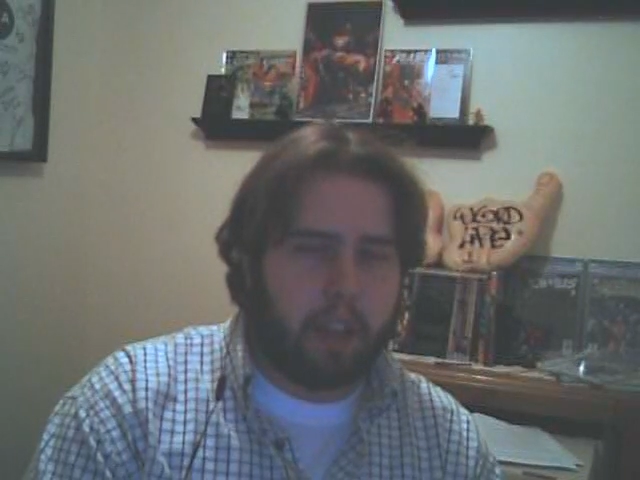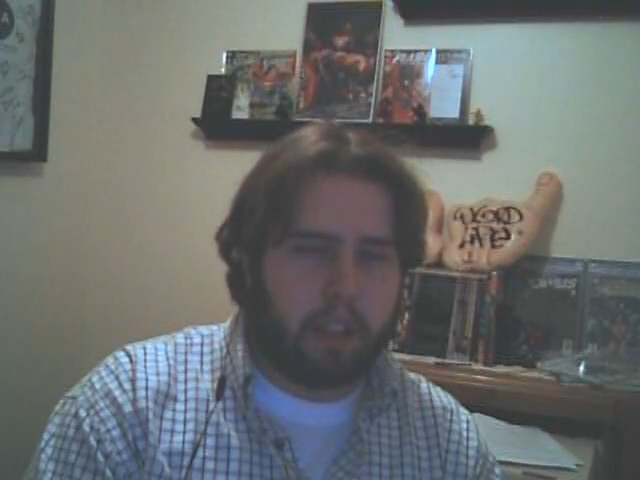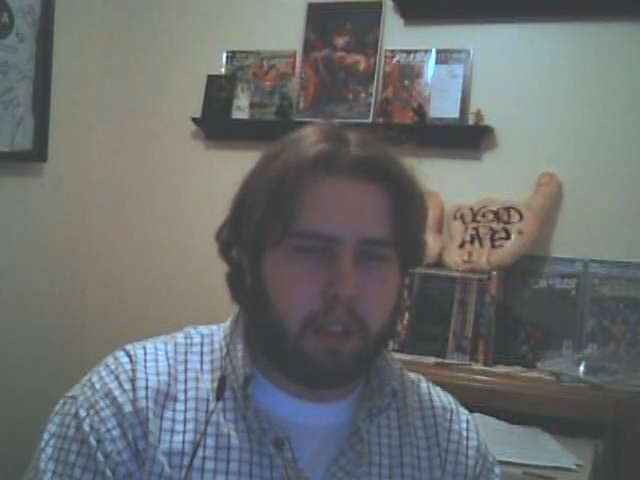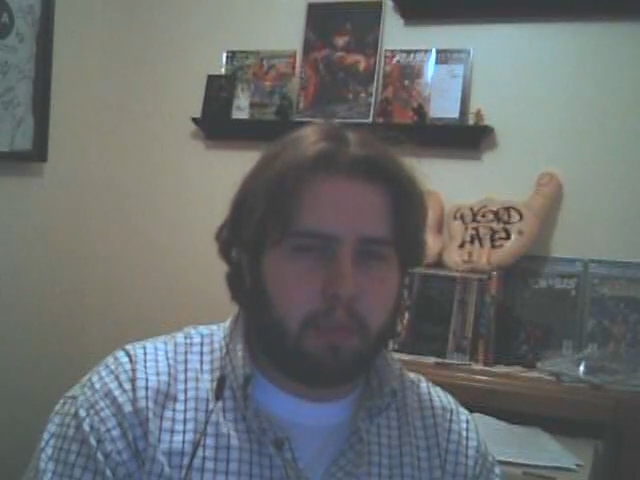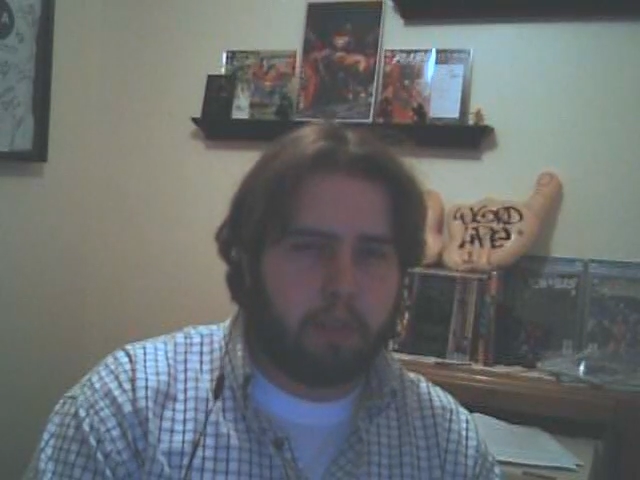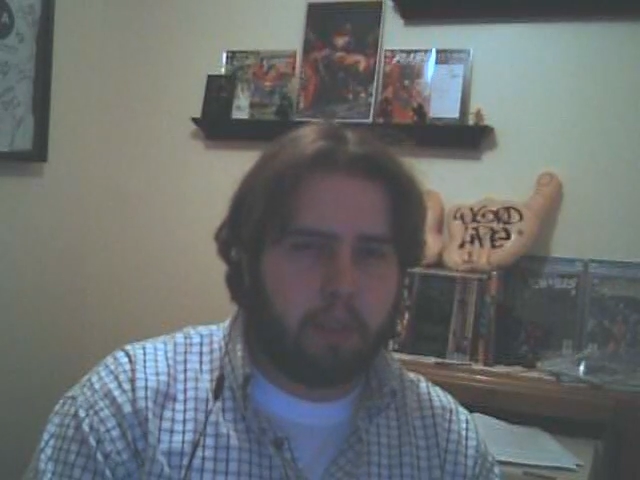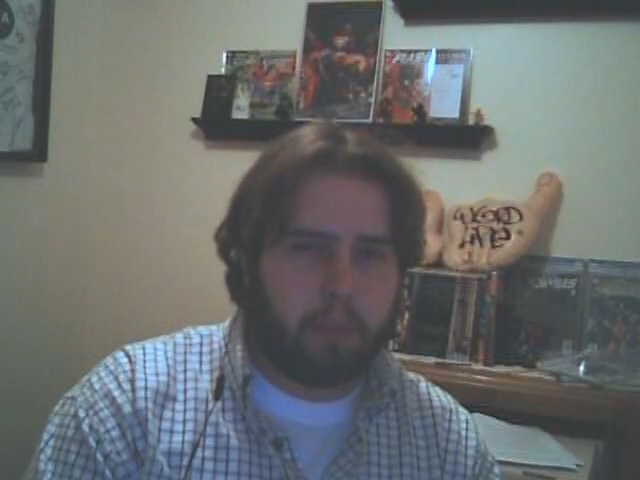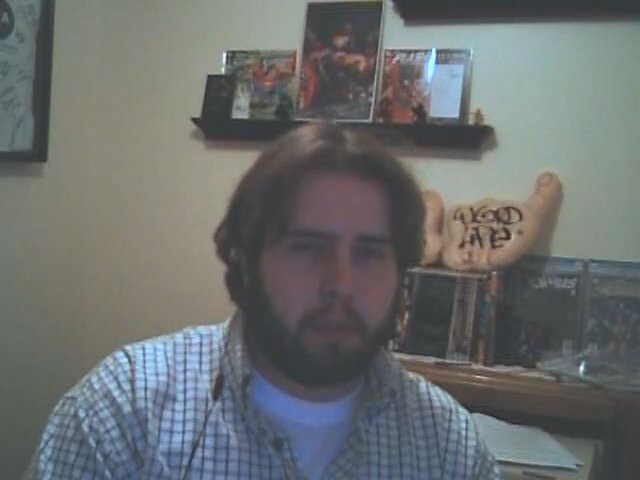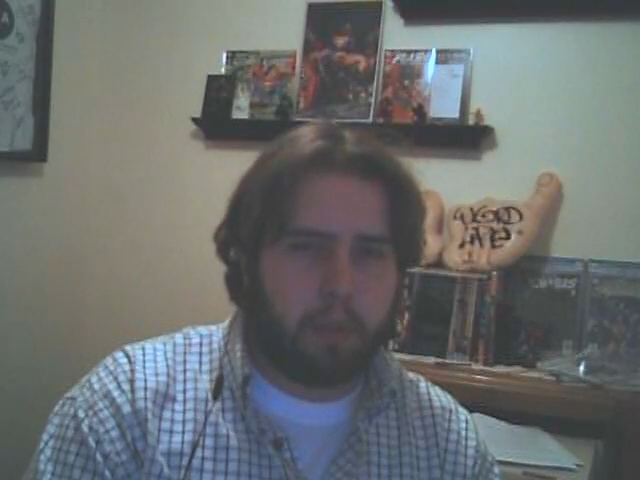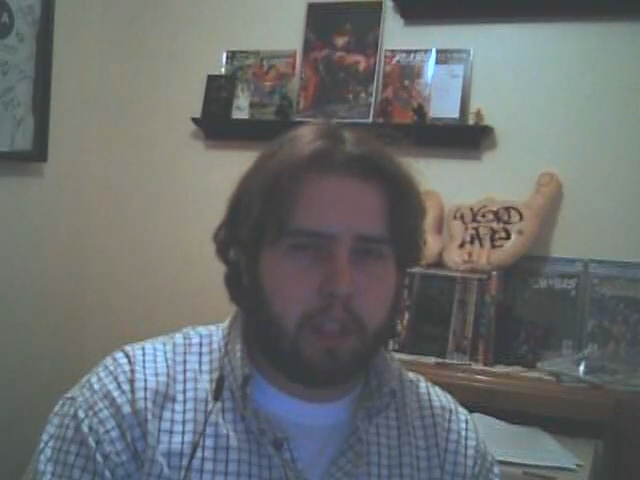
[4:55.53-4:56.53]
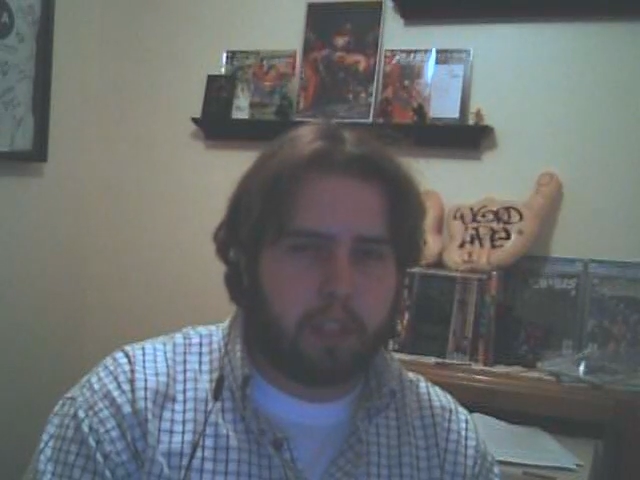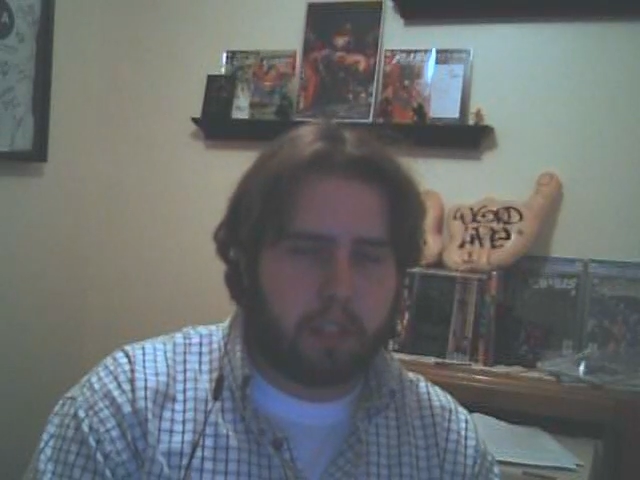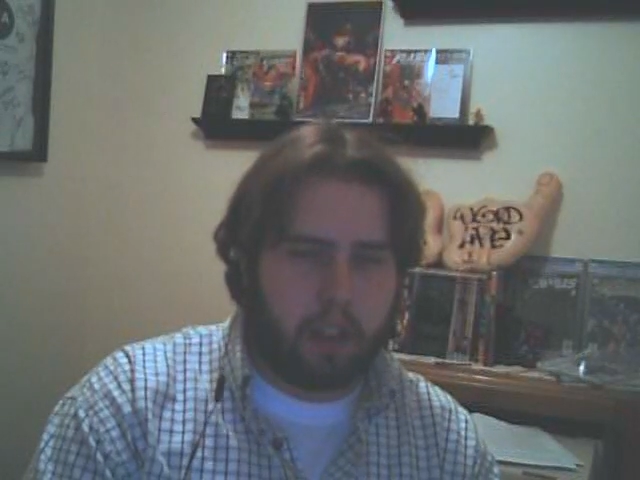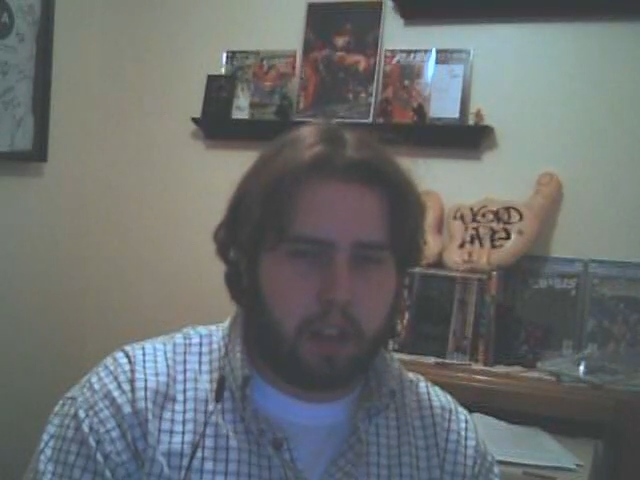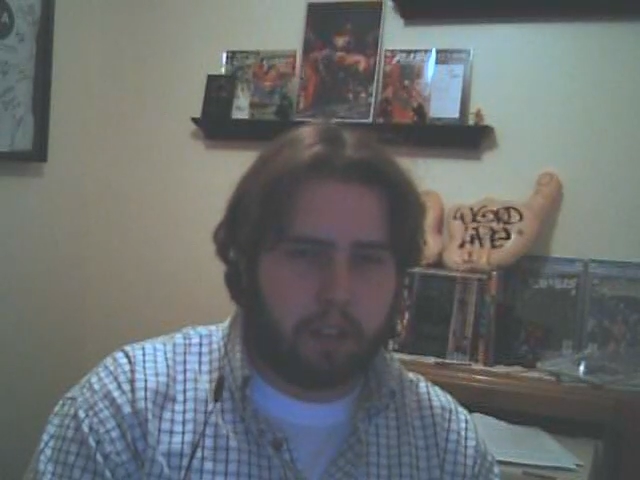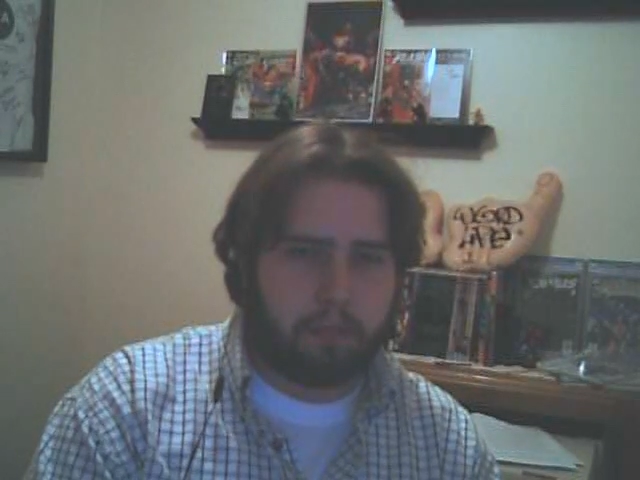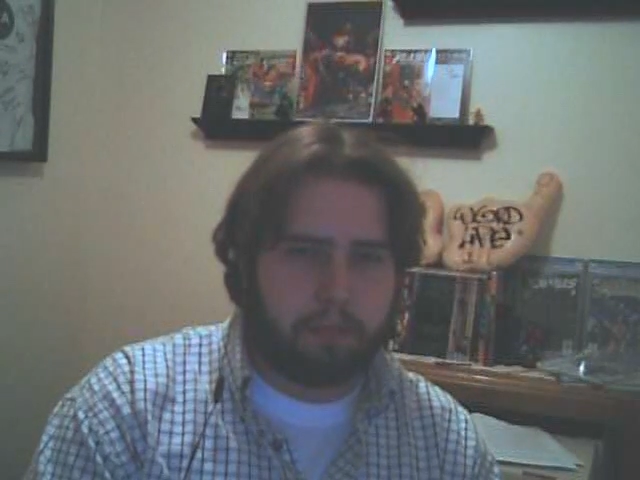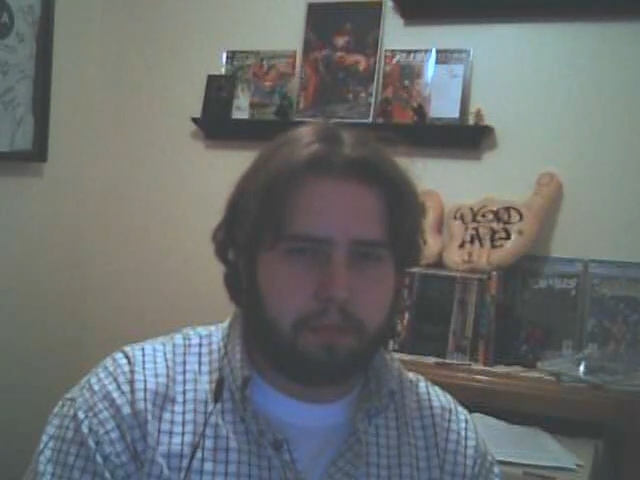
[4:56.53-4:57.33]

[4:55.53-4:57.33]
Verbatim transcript: a WWE star.